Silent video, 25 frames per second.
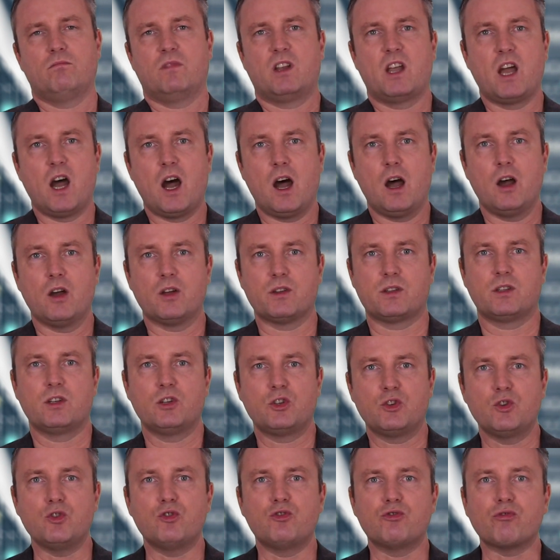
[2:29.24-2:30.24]
cars
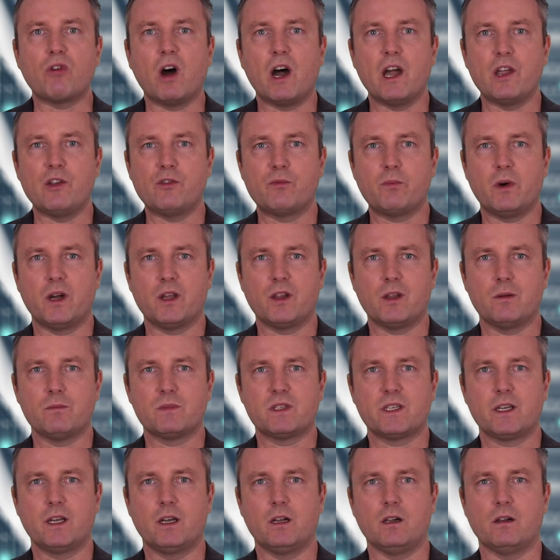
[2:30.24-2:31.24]
to drive by
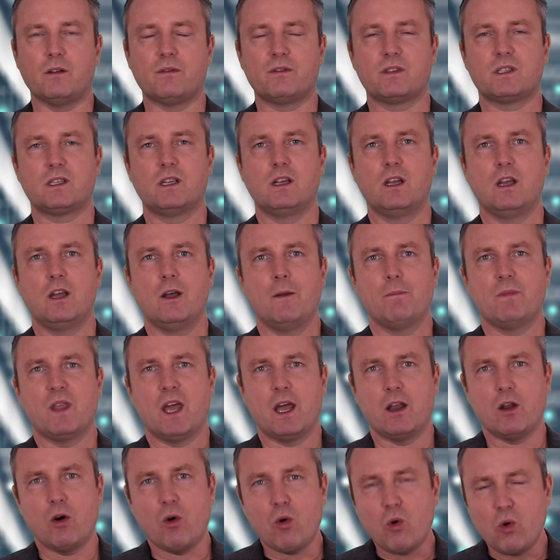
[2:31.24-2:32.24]
themselves.
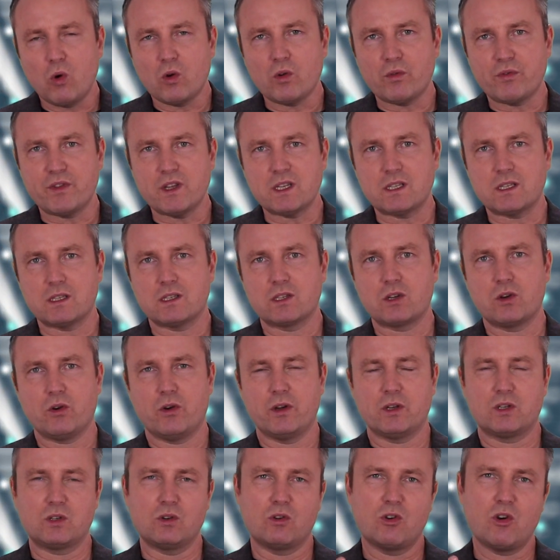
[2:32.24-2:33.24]
And all of this is
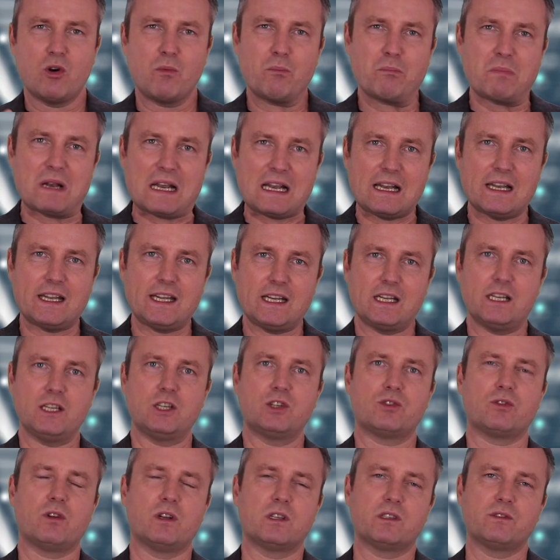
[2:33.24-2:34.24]
going to completely
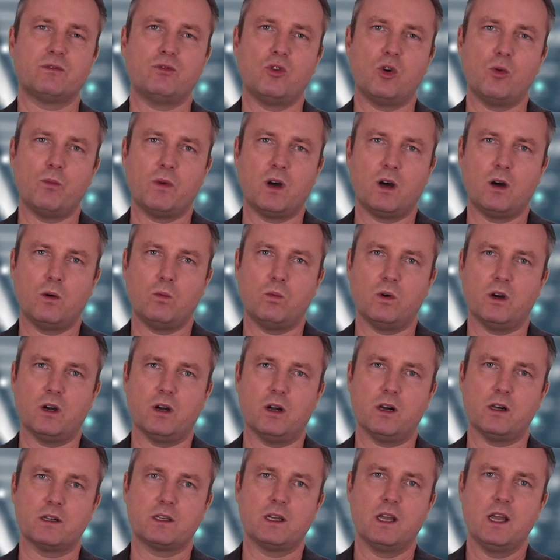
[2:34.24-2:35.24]
transform our
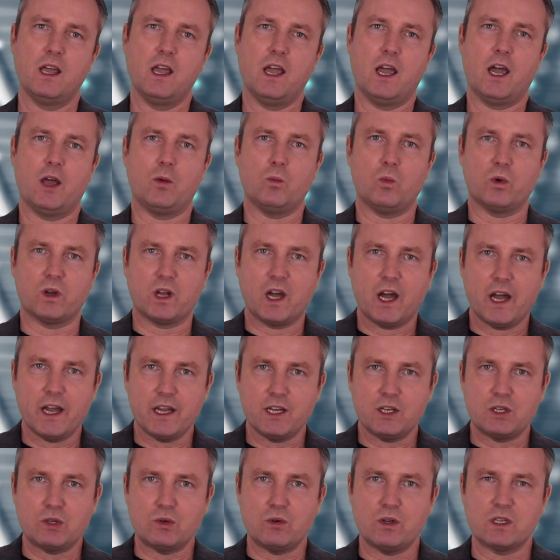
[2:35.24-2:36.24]
world. And what
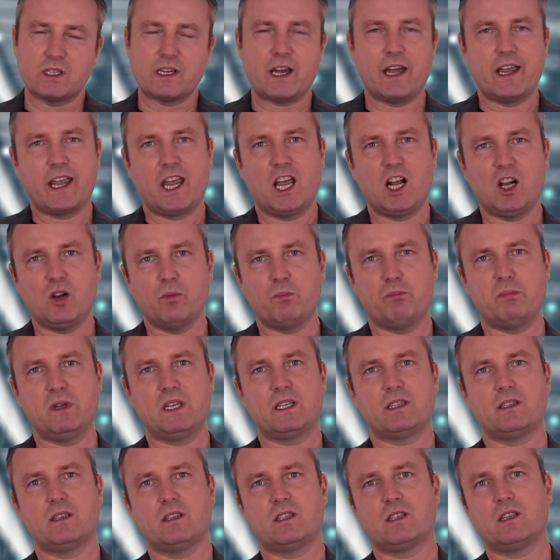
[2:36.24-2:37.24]
I do is I help
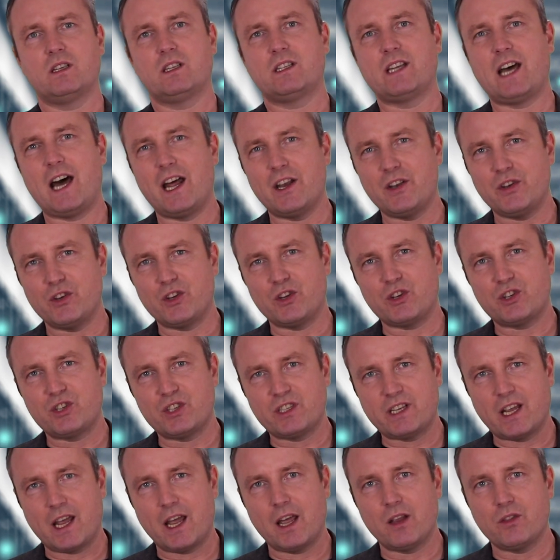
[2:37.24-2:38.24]
businesses
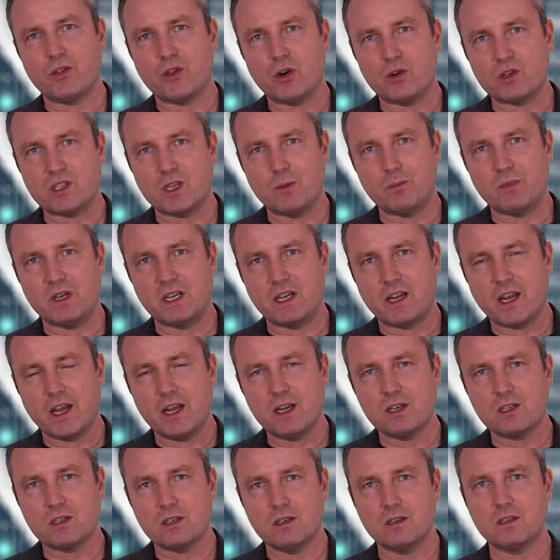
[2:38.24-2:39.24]
understand those
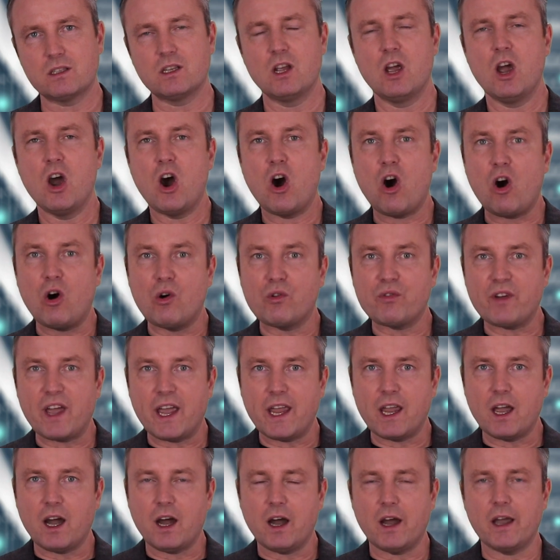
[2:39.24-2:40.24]
implications of
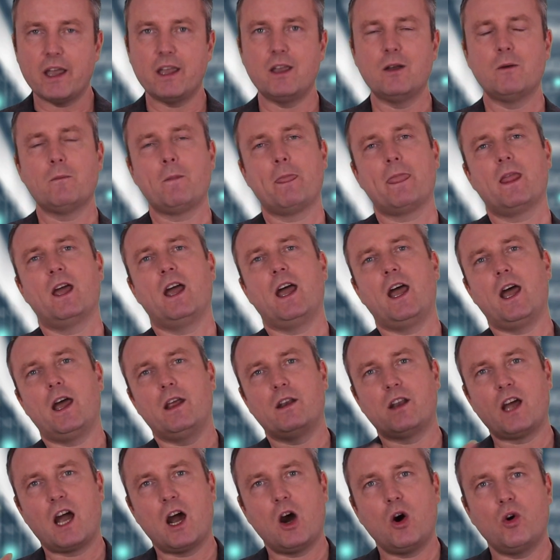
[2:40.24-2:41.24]
AI
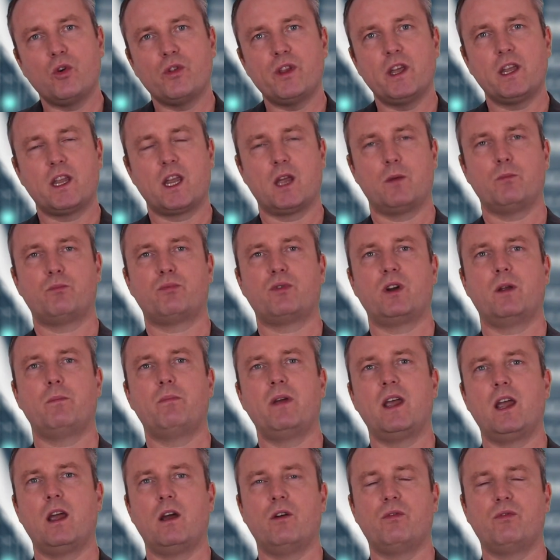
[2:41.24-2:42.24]
and how they can
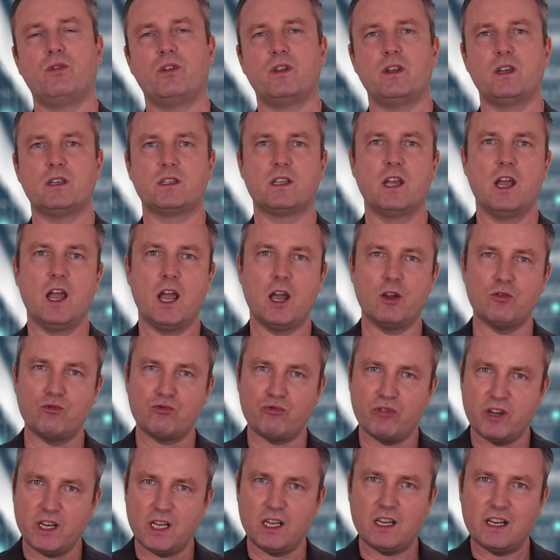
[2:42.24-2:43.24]
prepare for this
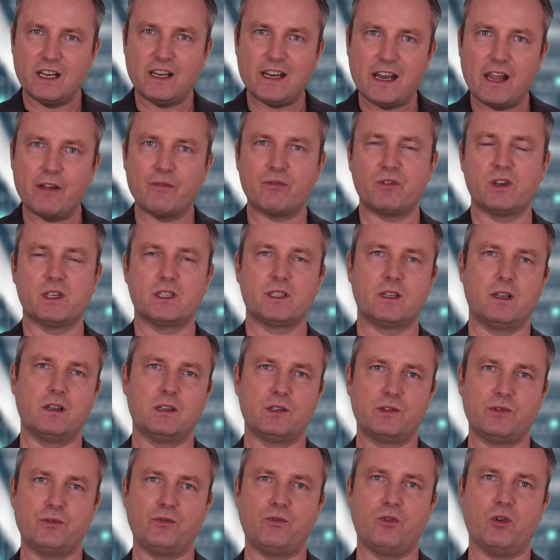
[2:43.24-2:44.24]
and really leverage
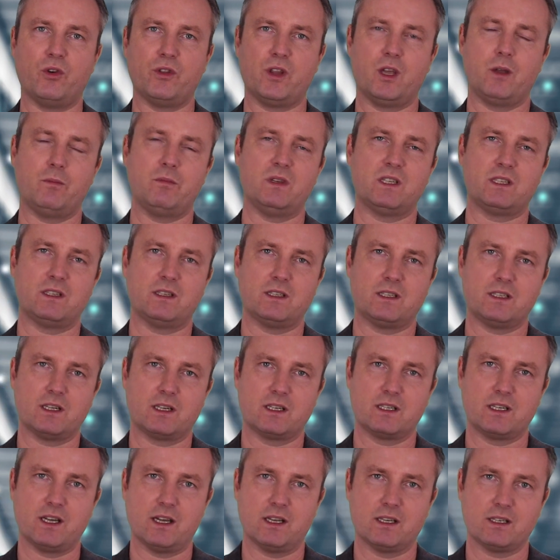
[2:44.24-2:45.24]
this for their business
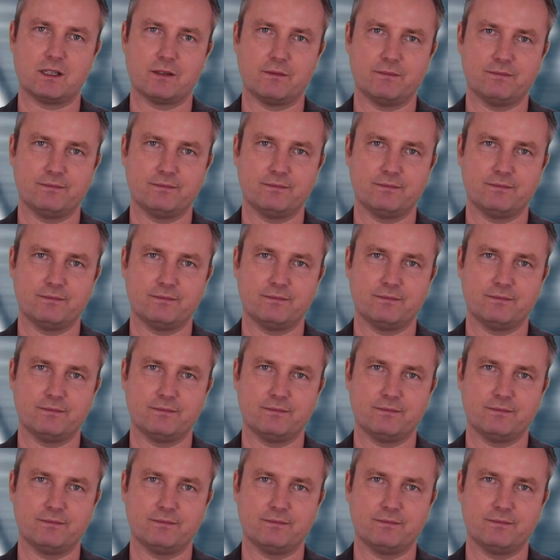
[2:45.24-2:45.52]
success.